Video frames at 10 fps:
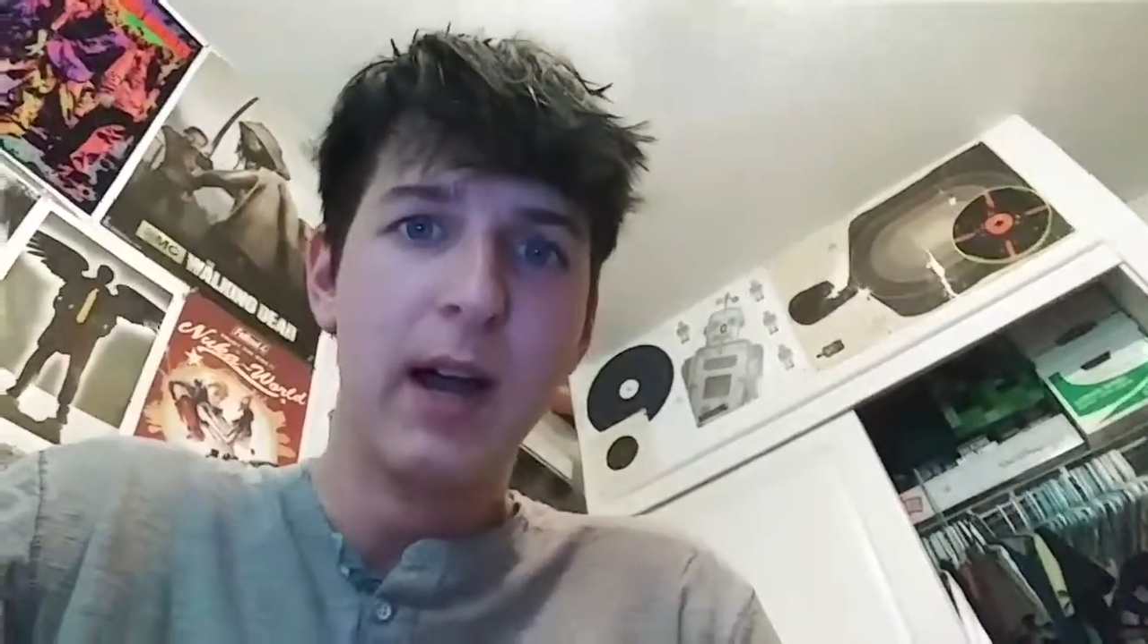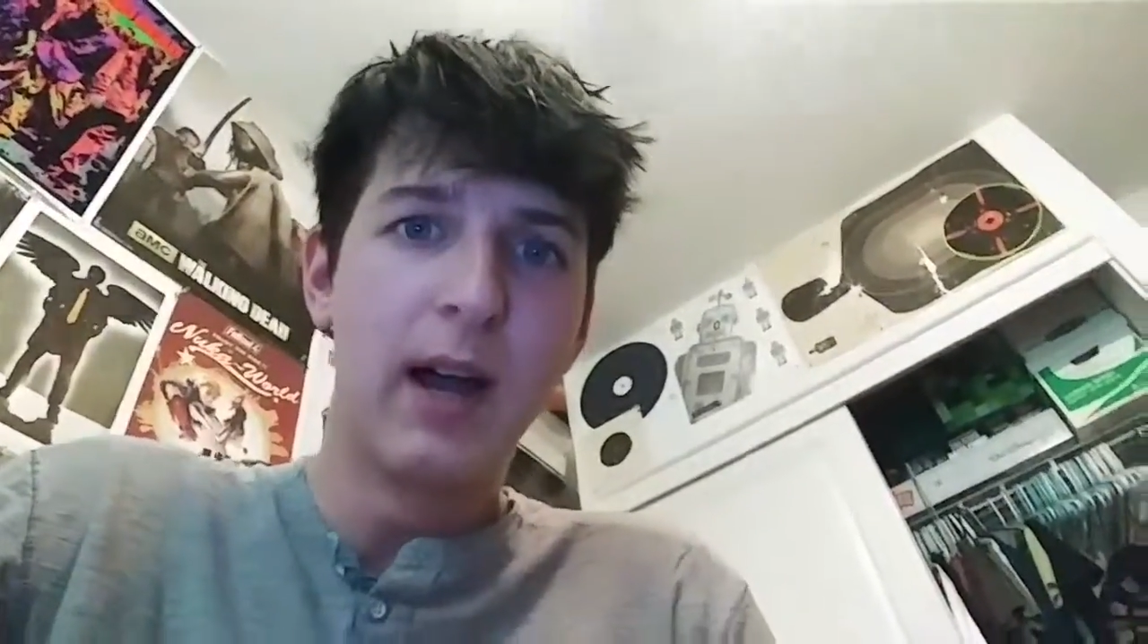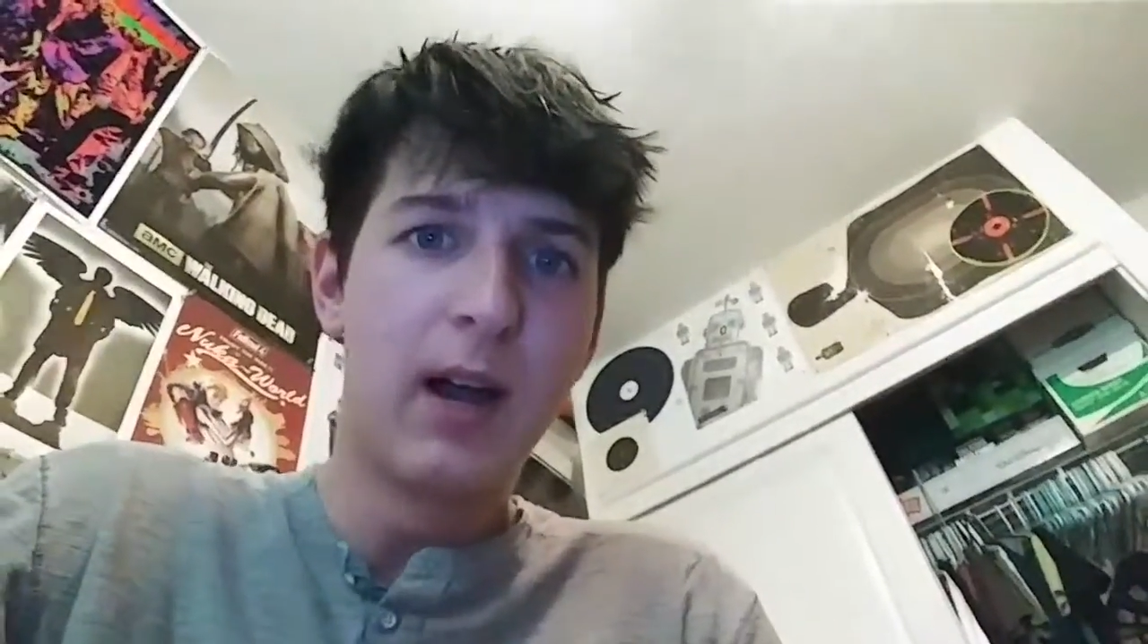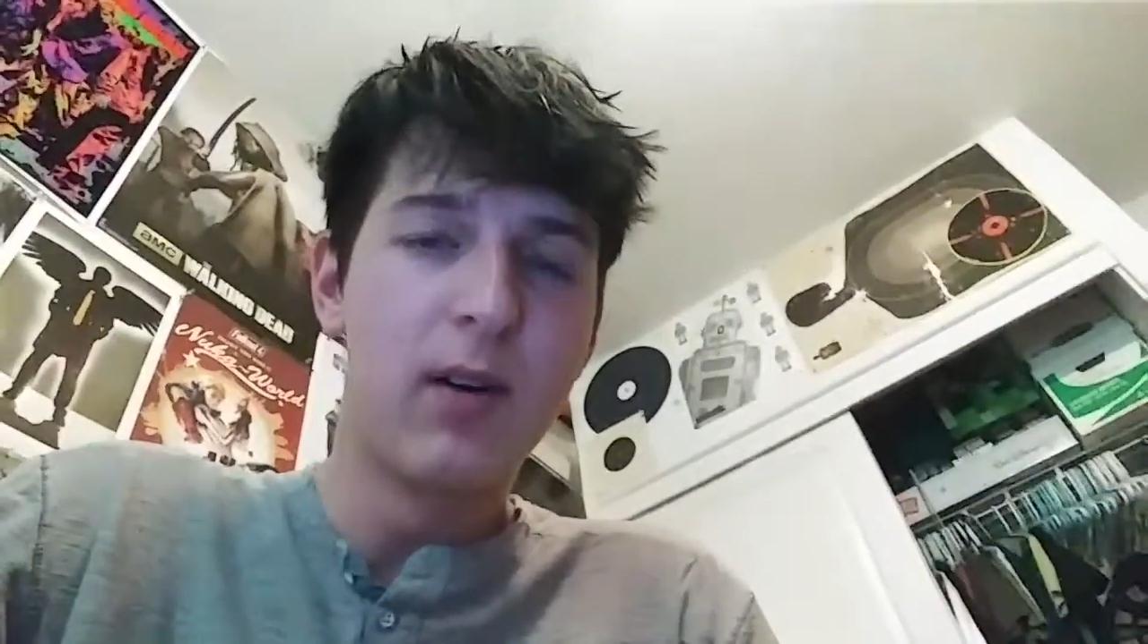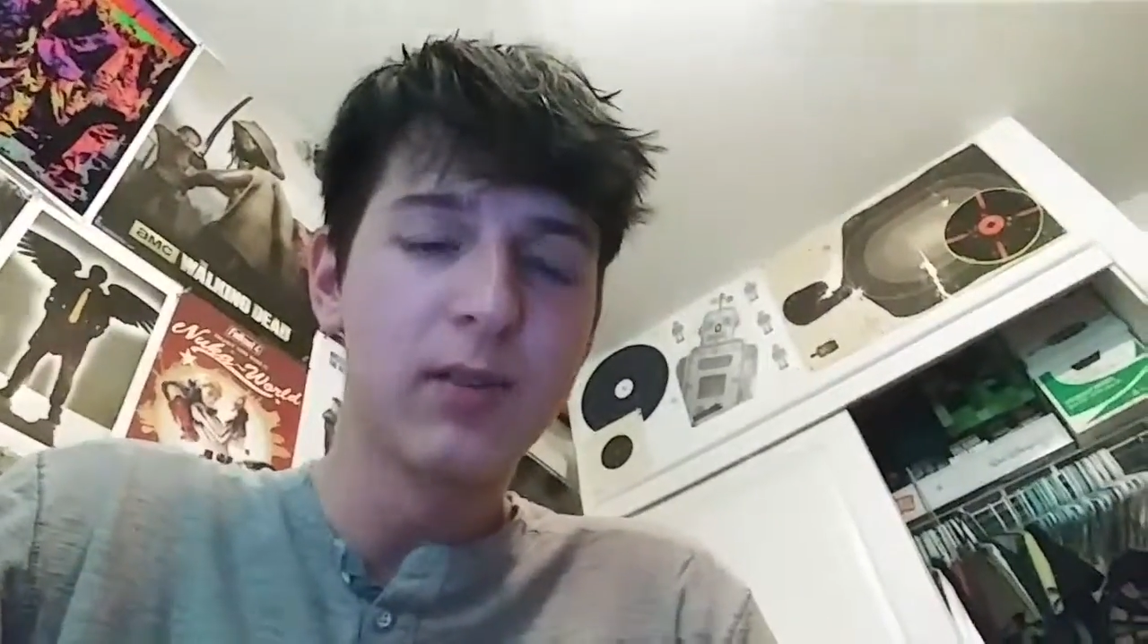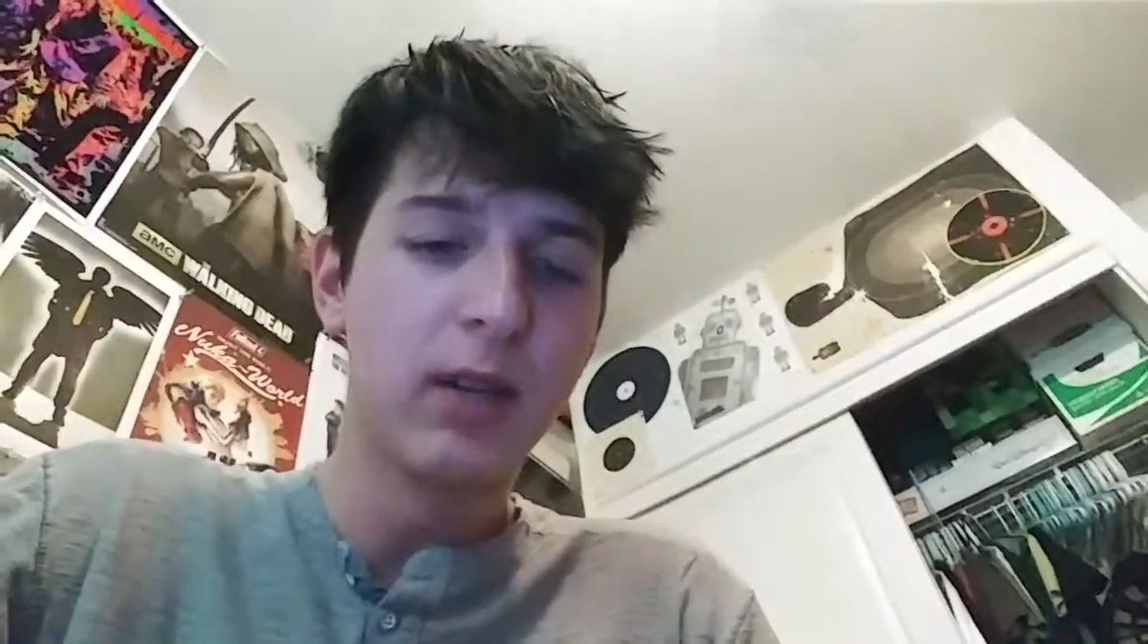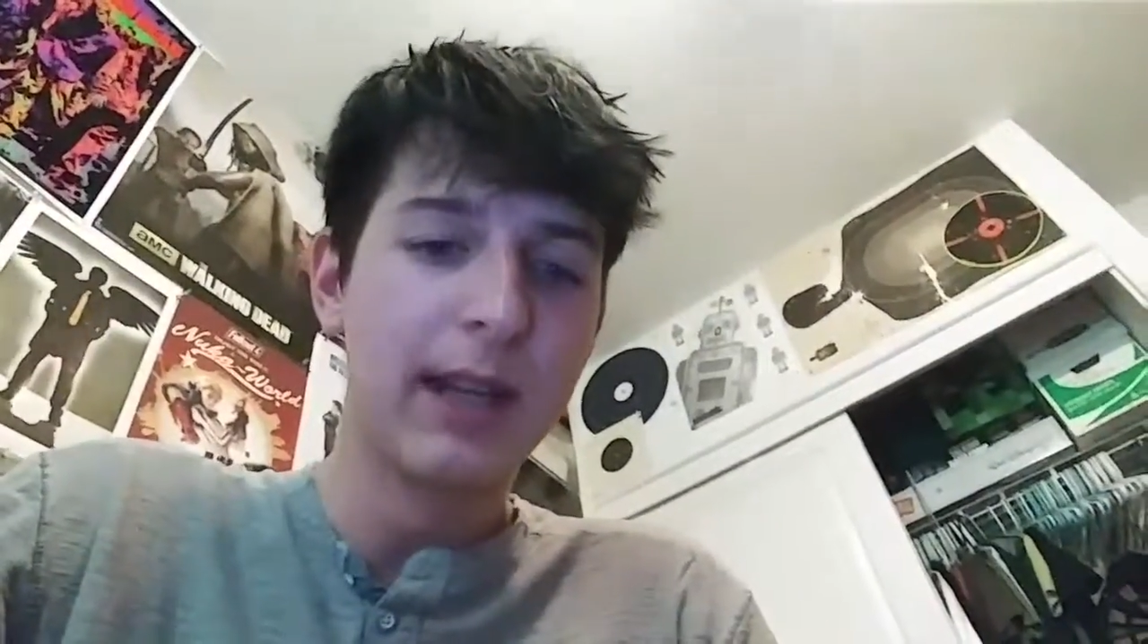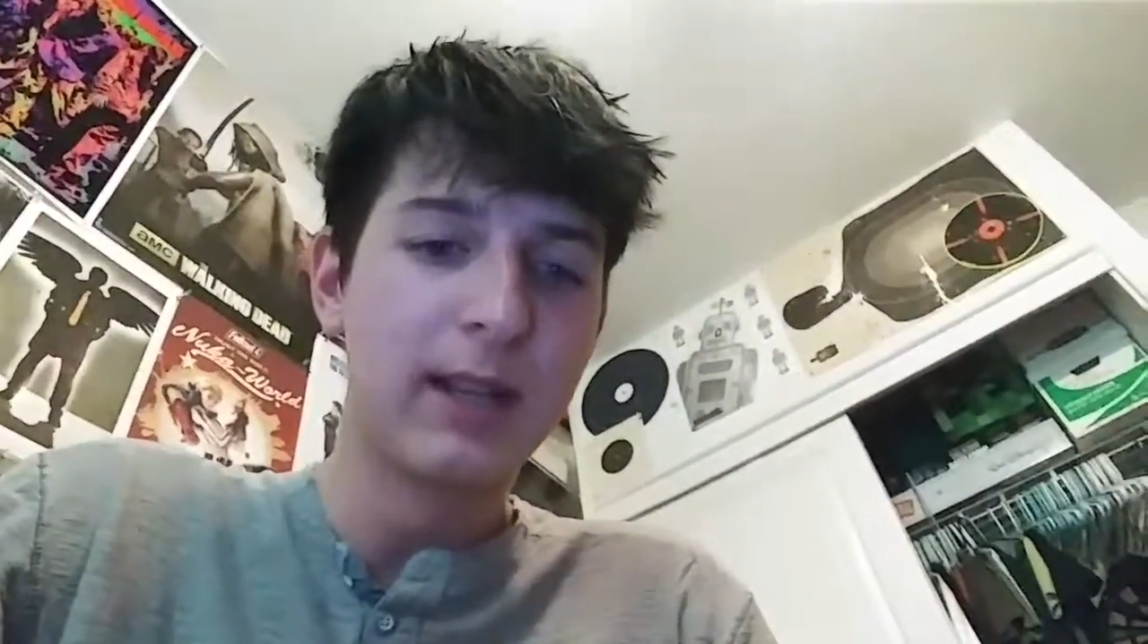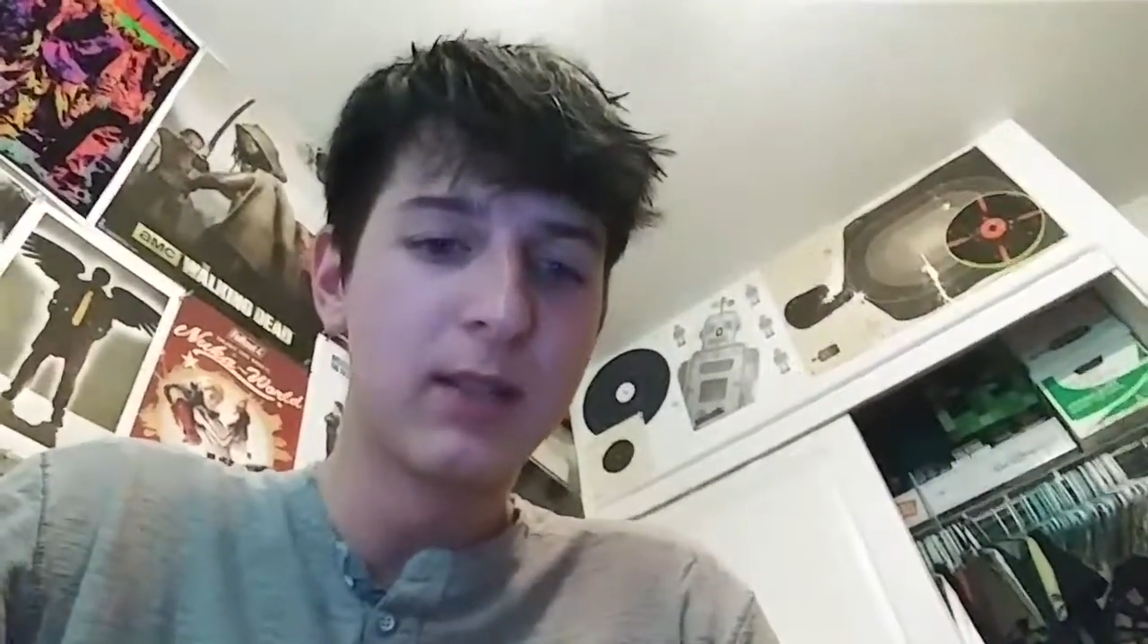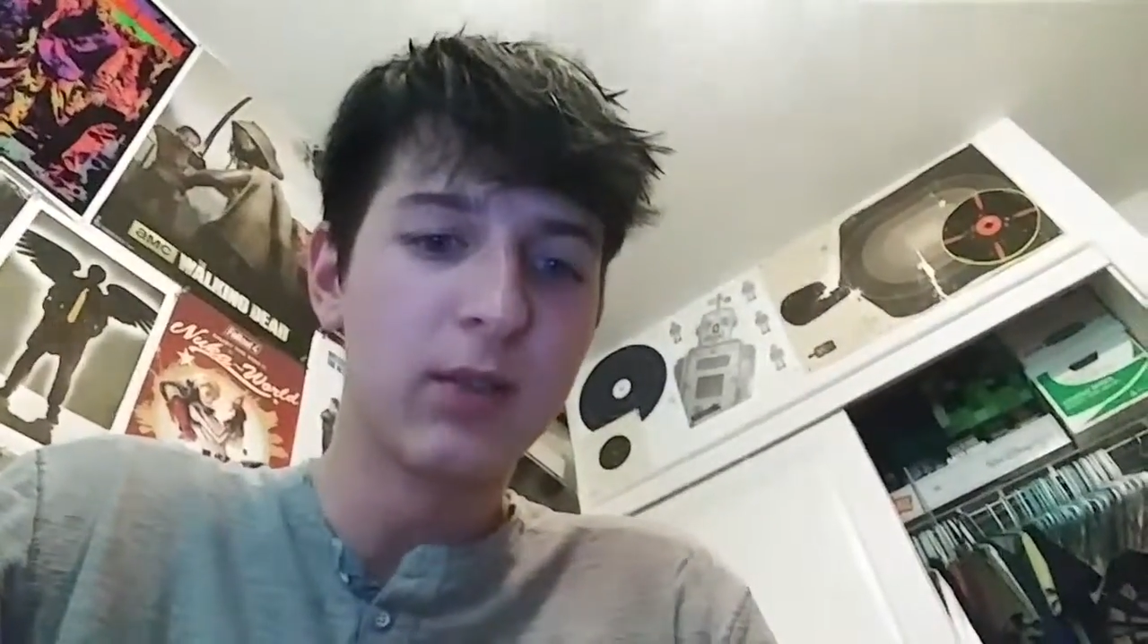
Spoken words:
Also links